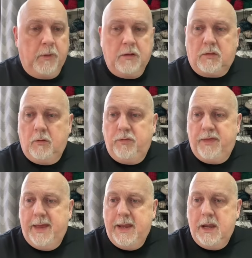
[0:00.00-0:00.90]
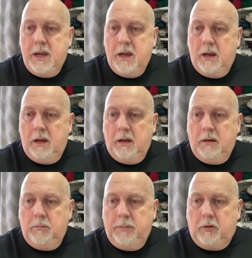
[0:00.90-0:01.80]
So then,
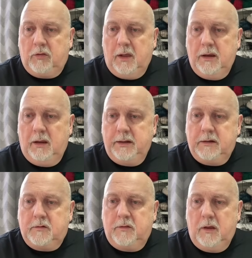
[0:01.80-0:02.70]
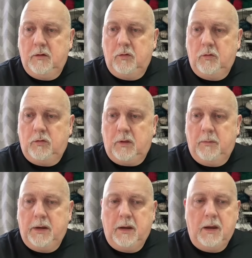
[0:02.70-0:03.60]
because I liked those, I
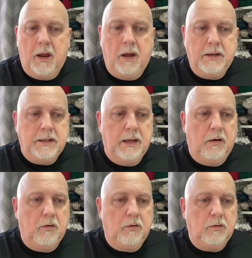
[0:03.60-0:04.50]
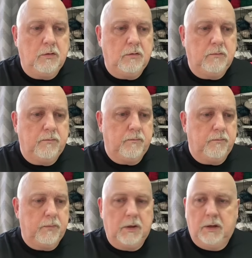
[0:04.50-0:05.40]
mean, I knit on
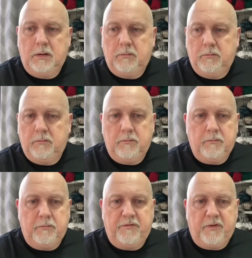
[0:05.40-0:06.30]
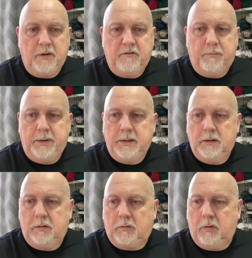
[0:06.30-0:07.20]
5
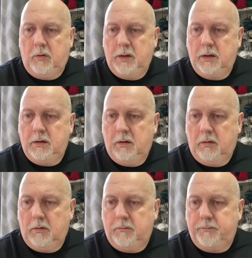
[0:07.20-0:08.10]
pins quite a lot